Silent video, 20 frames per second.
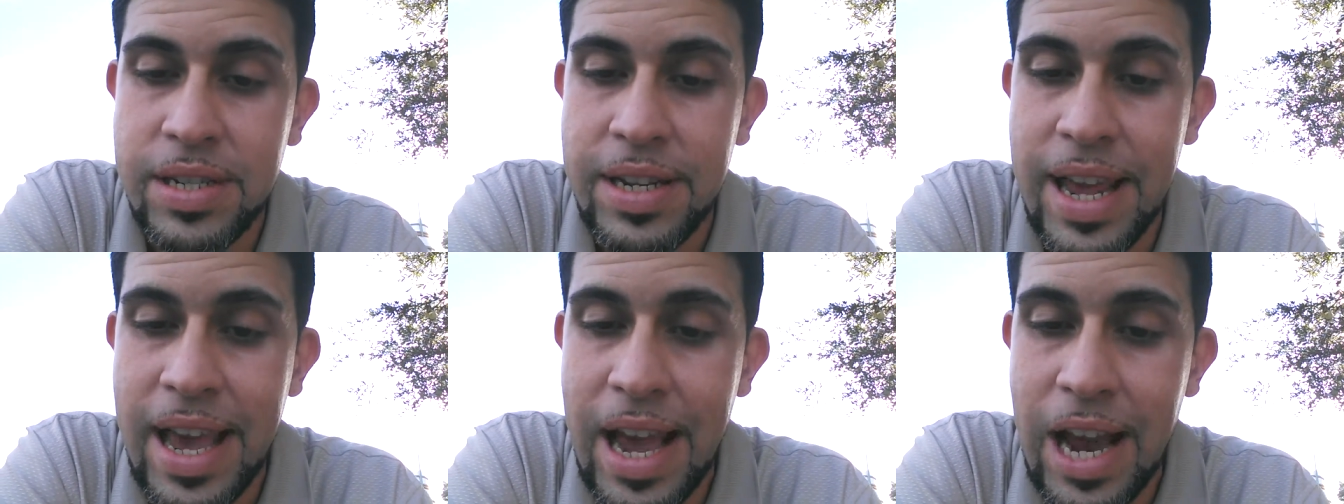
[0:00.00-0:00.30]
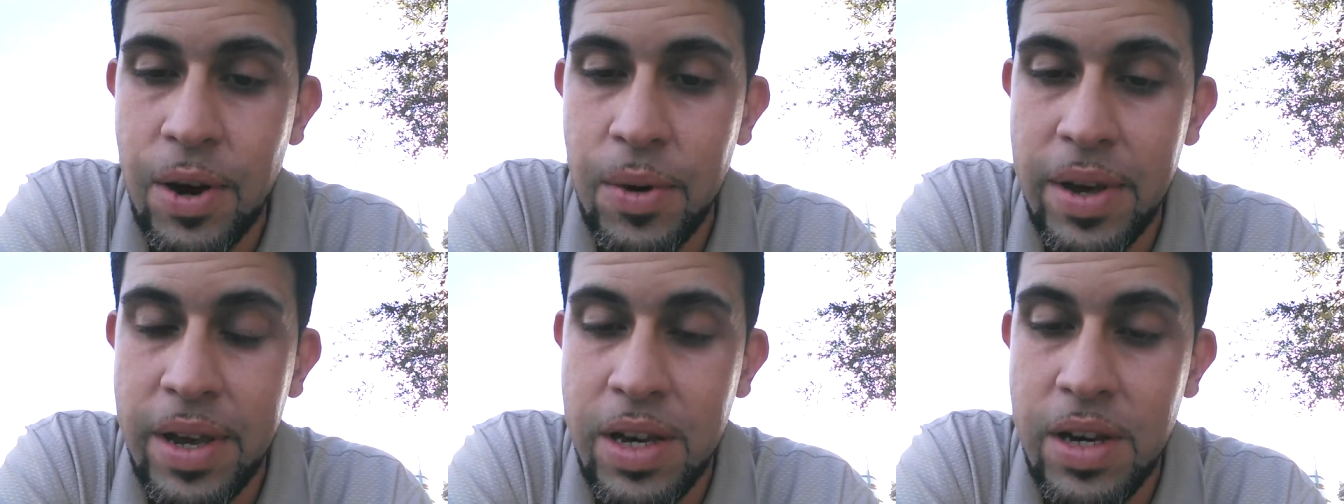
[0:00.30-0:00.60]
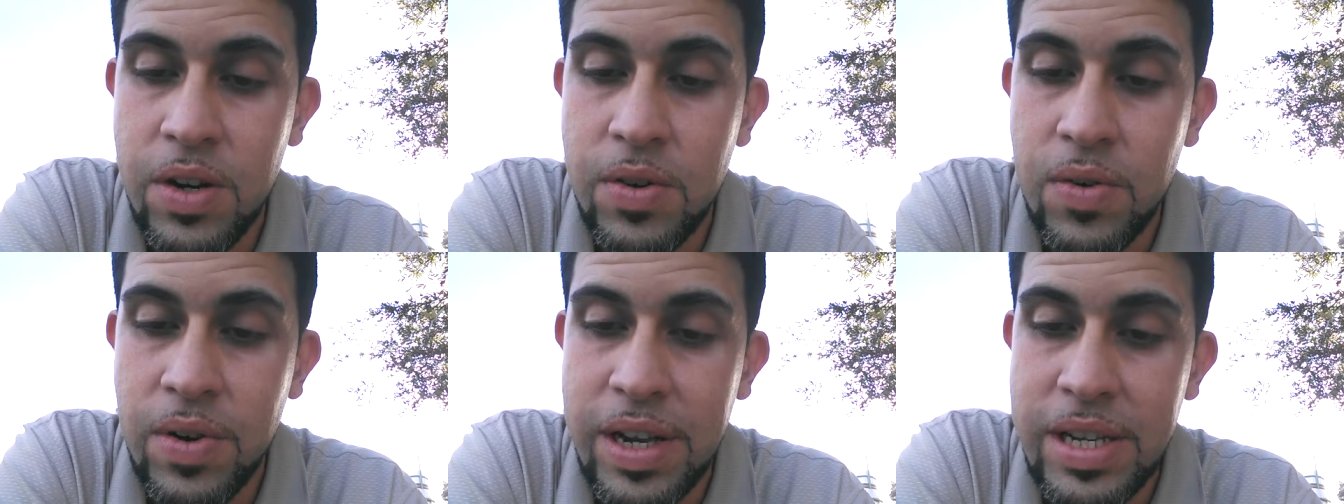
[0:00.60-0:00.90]
Now a
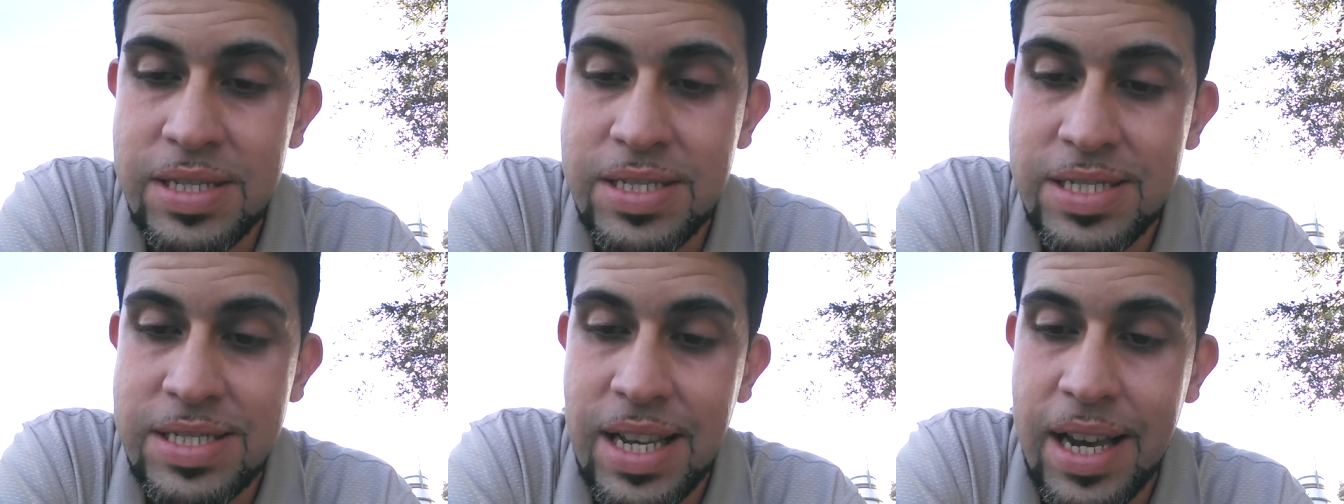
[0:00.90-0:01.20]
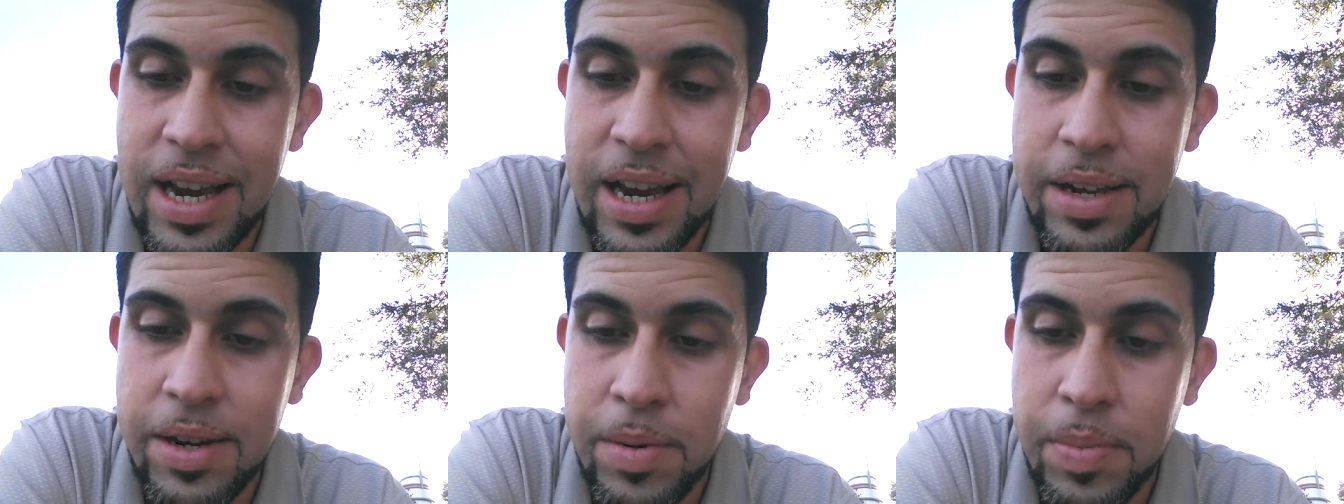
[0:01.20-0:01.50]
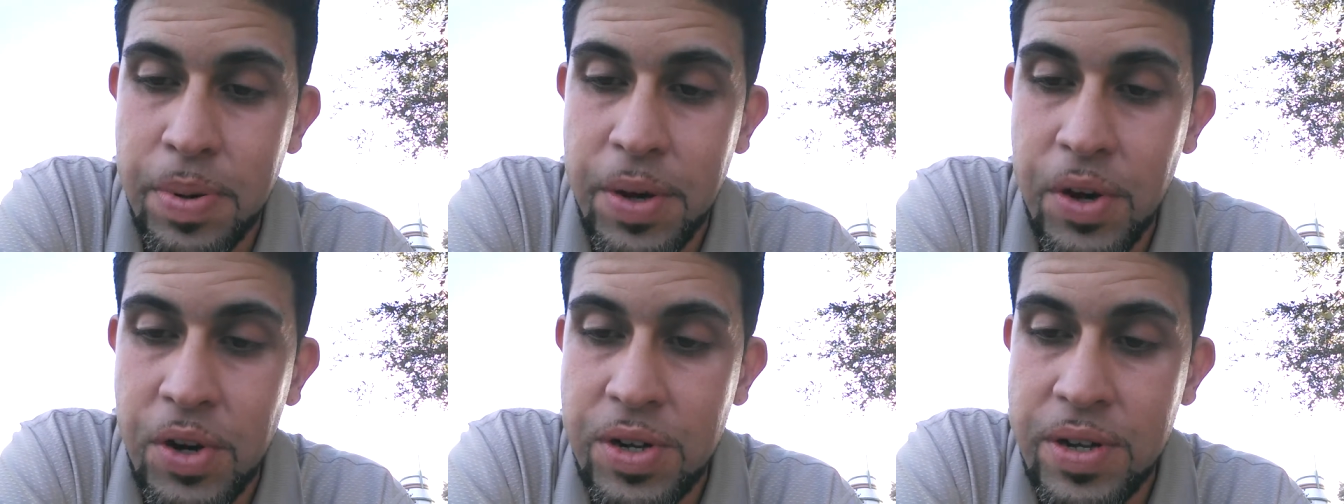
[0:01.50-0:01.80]
great sign
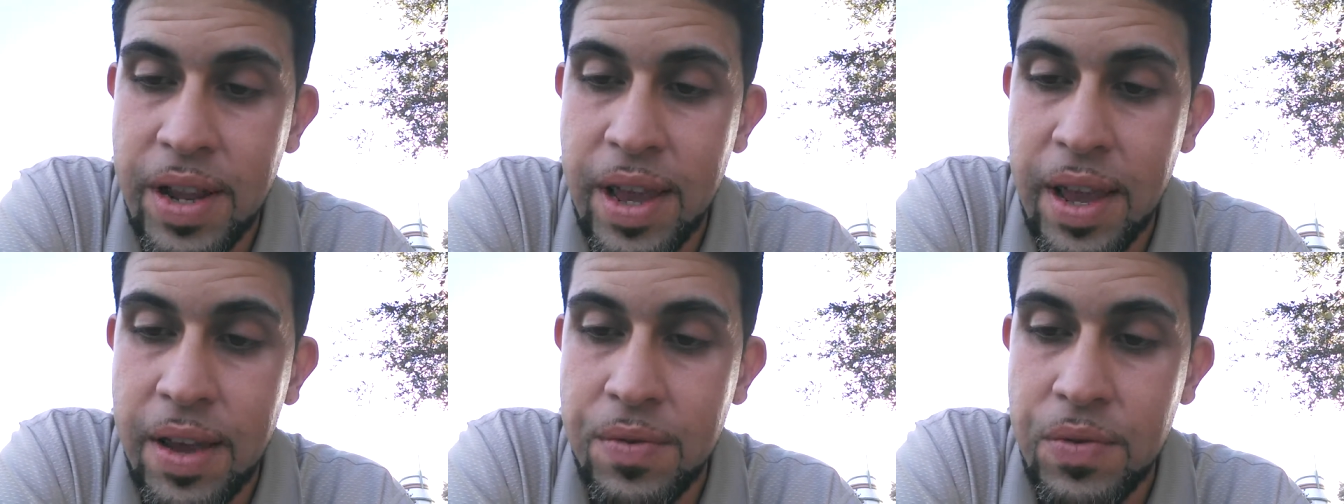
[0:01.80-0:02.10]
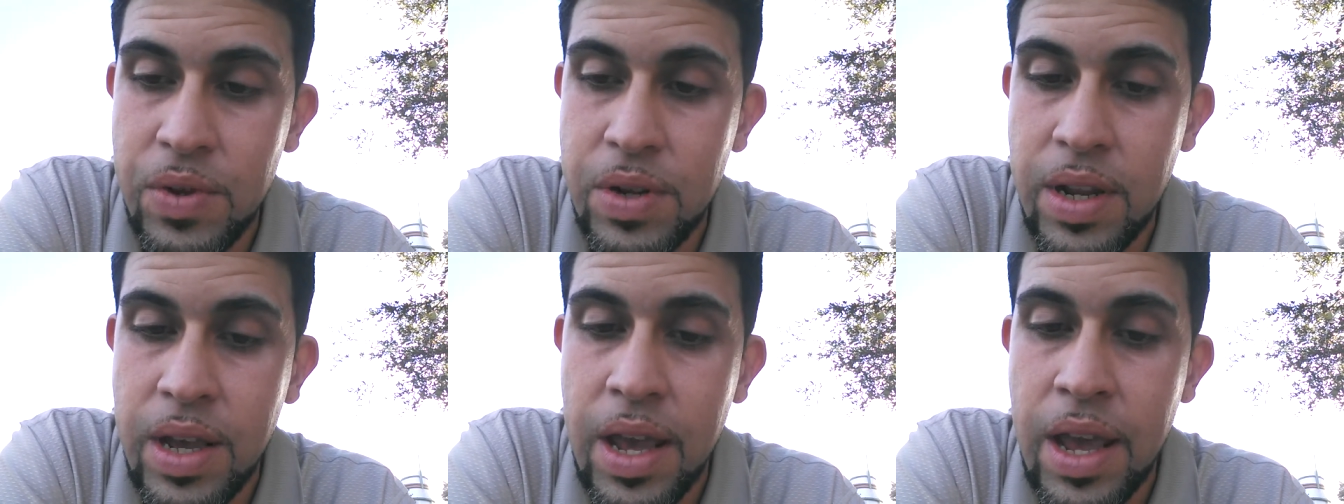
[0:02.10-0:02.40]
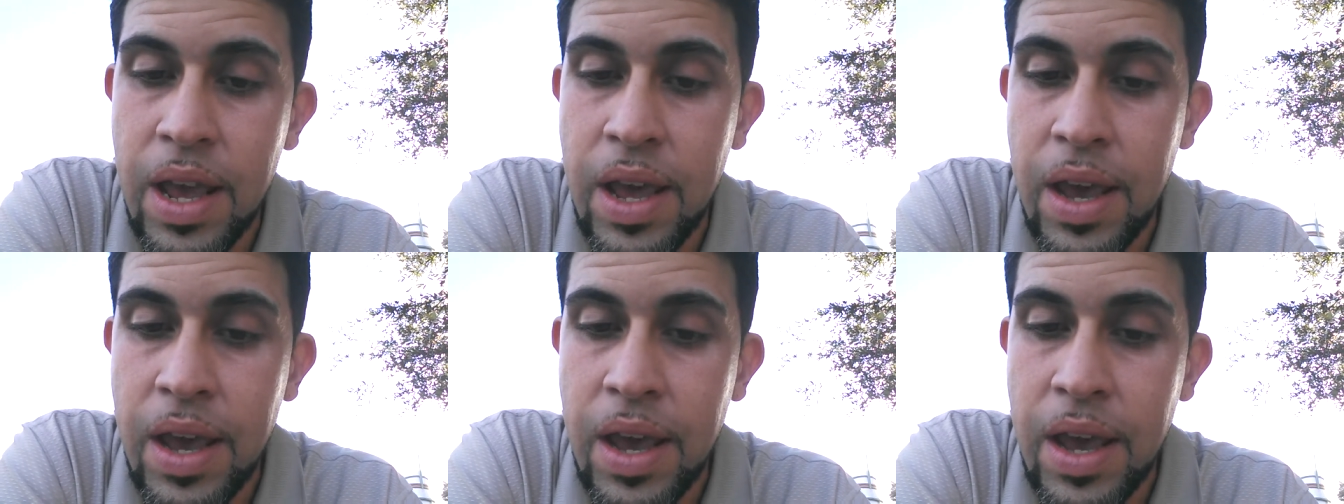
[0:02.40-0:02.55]
appeared in heaven